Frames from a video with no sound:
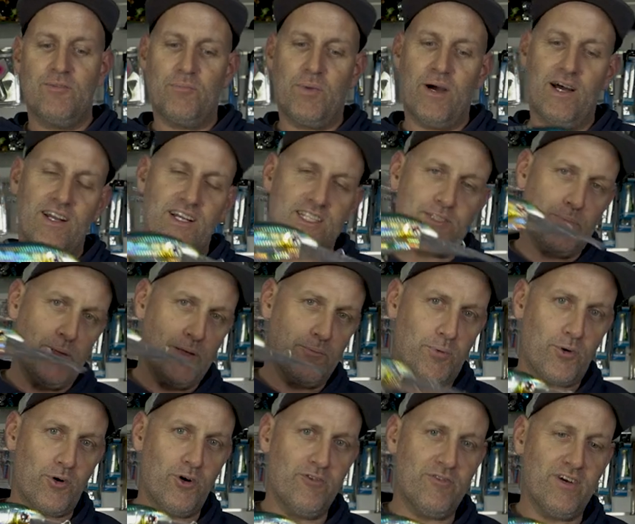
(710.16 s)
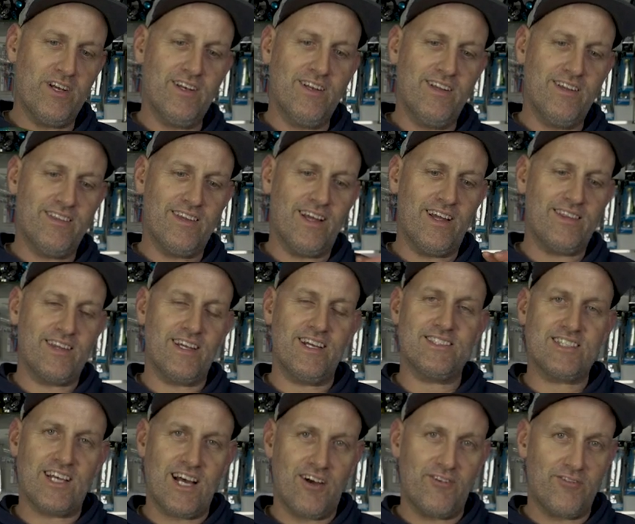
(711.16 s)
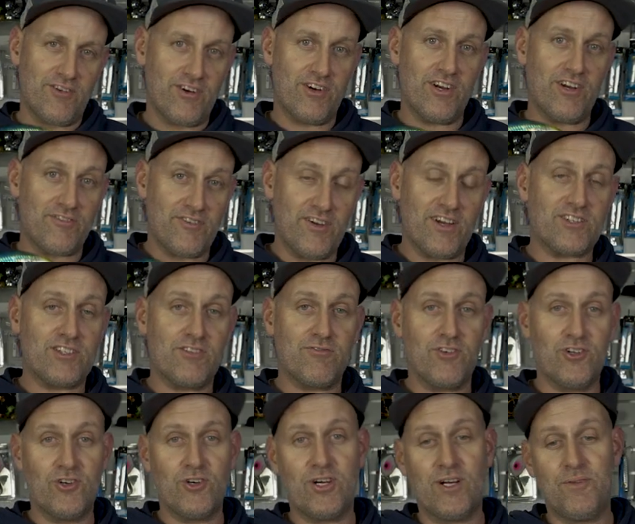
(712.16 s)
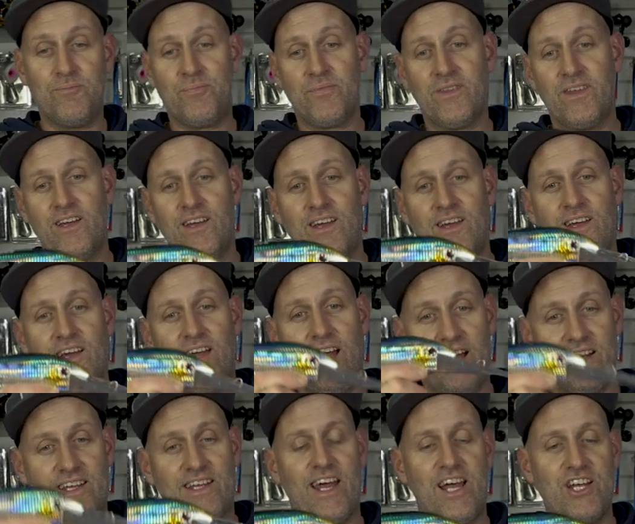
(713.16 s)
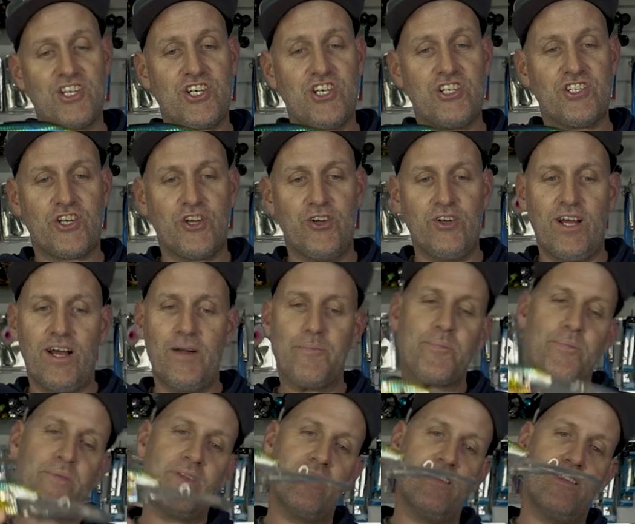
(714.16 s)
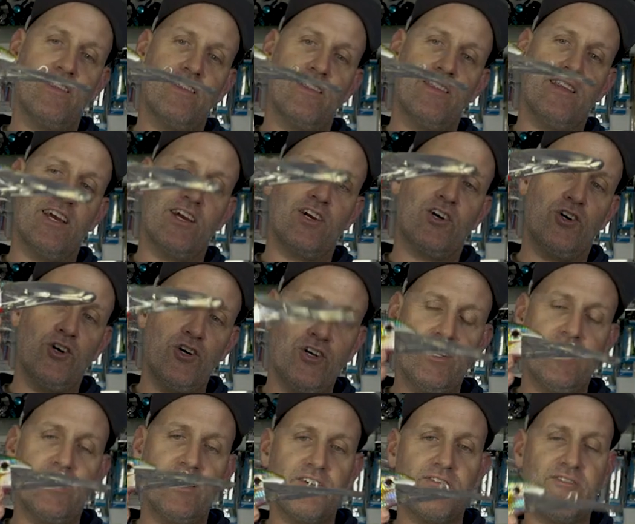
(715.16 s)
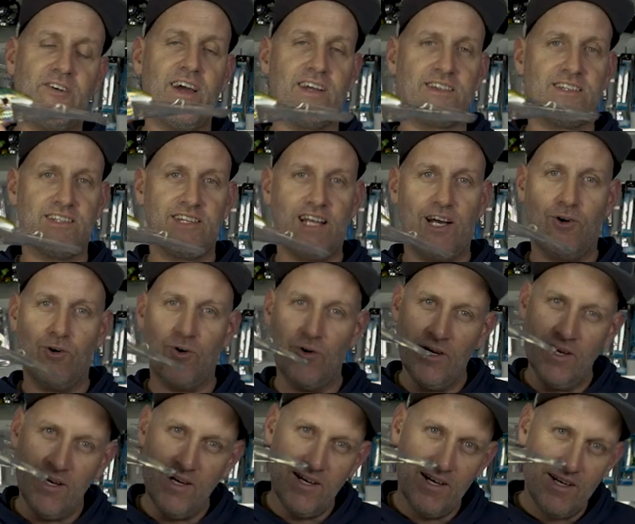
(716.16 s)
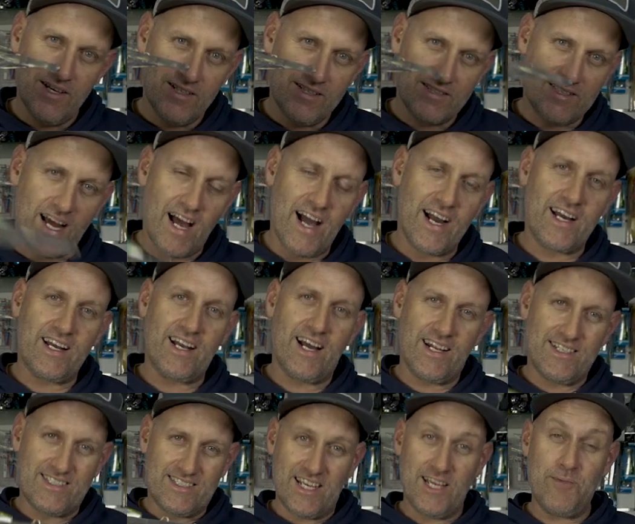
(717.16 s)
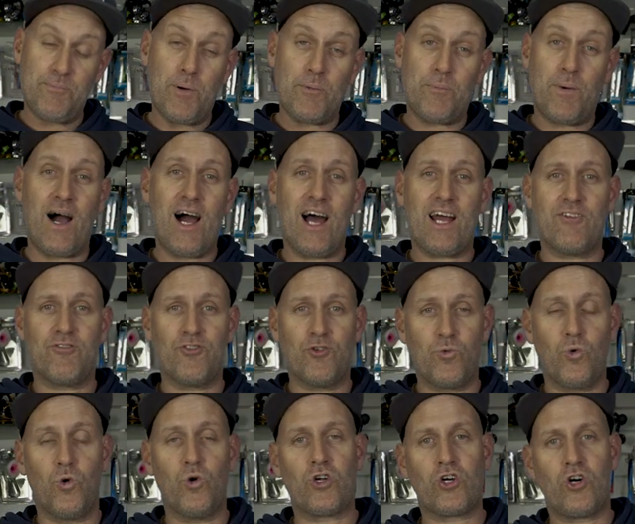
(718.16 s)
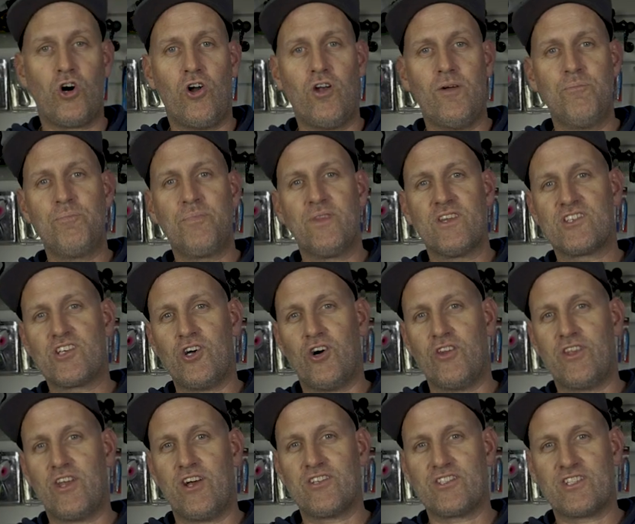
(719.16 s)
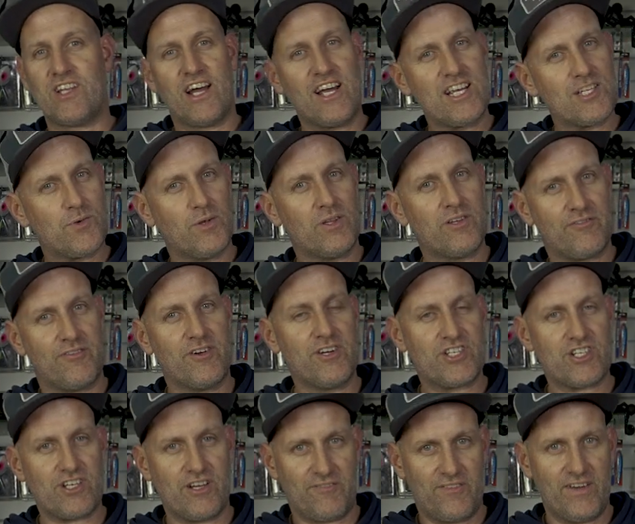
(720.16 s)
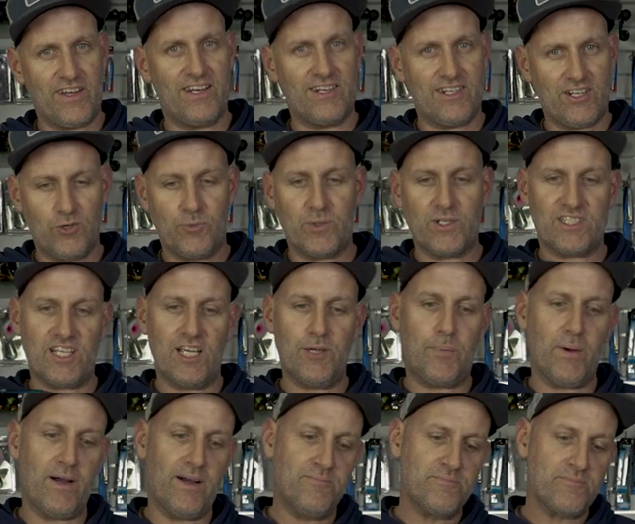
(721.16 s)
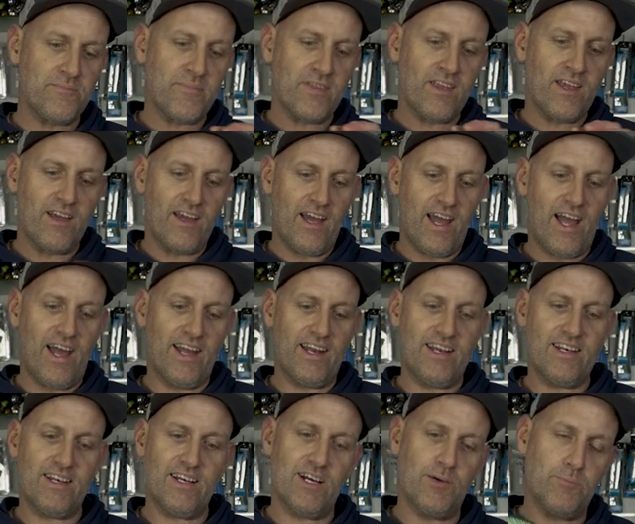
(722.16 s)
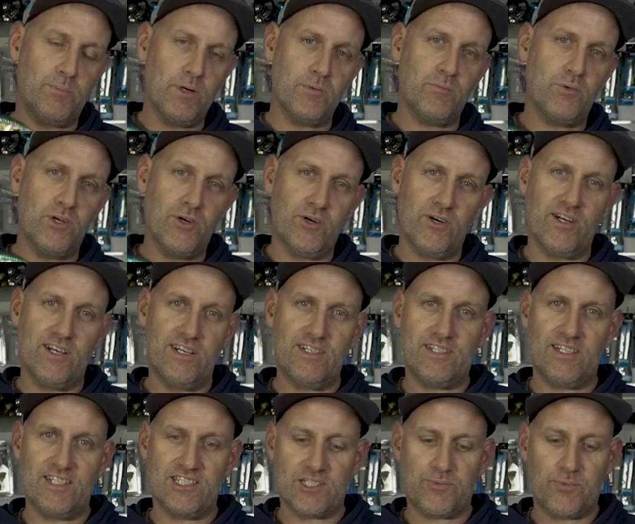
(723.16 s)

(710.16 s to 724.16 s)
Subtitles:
but it's been proven that these are a very effective lure at catching tuna. They're good in the fact that they'll target a deeper part of the water column. So on those days where the fish are feeding a little bit deeper, adding a bib lure into your